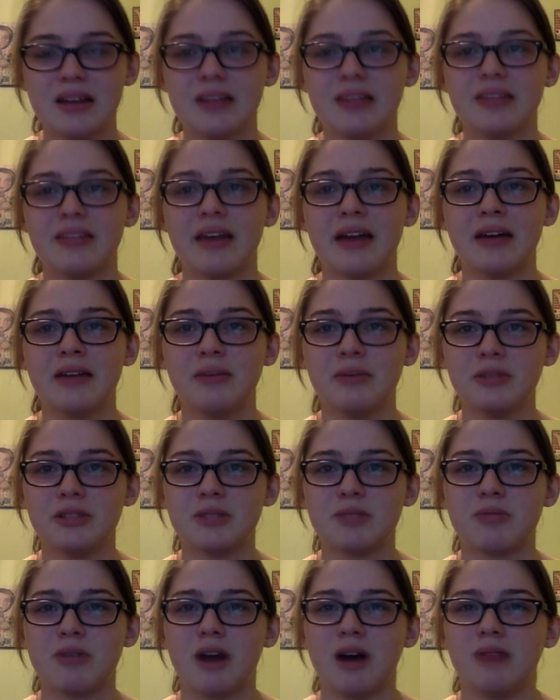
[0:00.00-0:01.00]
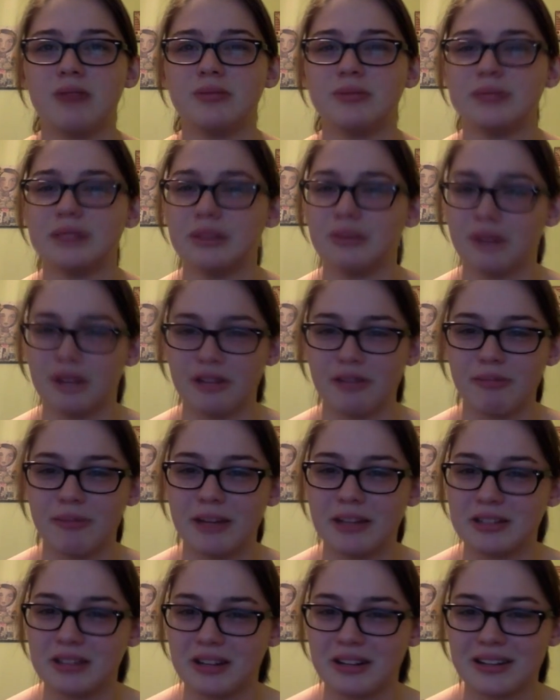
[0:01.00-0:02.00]
that was probably one of my
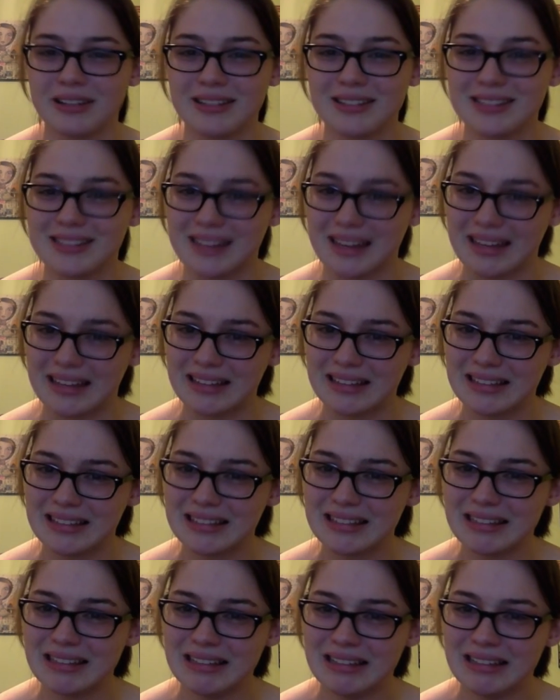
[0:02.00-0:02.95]
darkest nights.